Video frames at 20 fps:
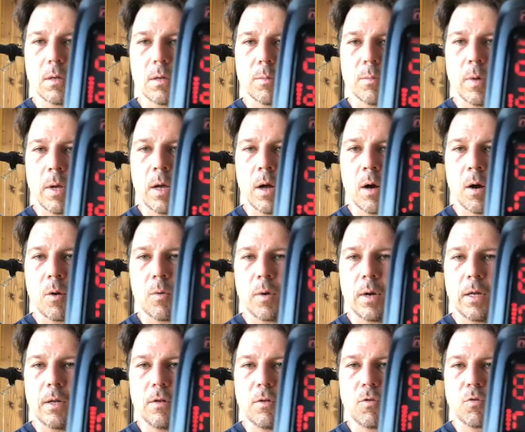My heart
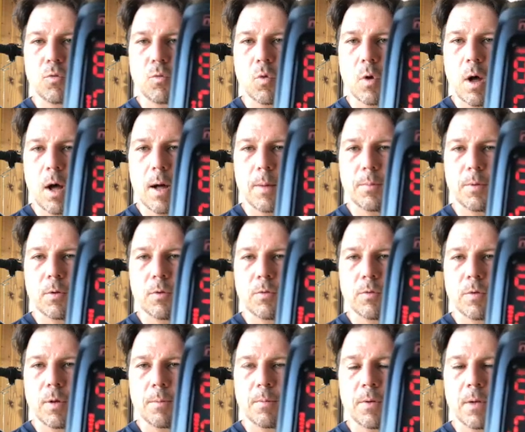rate dropped. It was
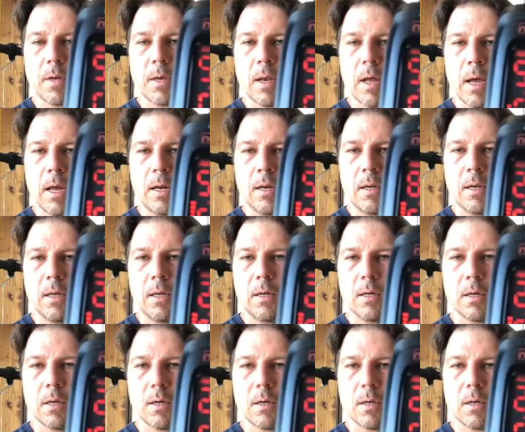up to
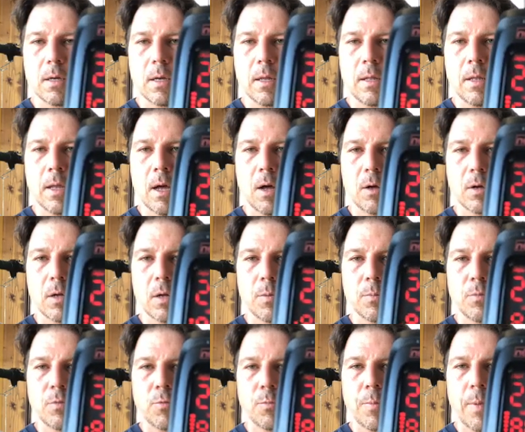90, and now it
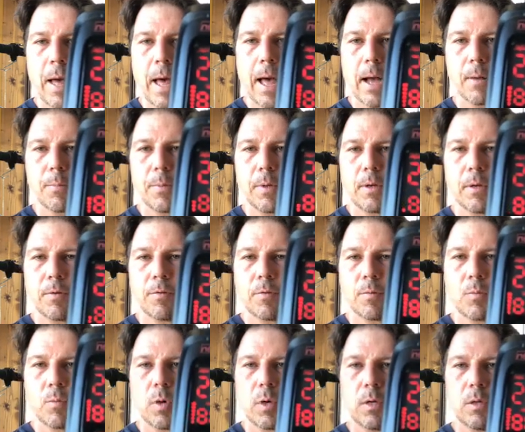comes back because
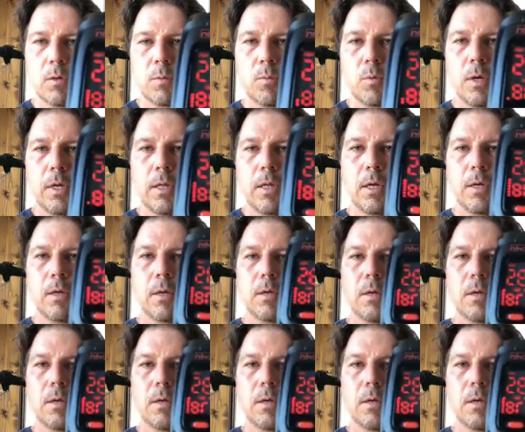I'm regular breathing.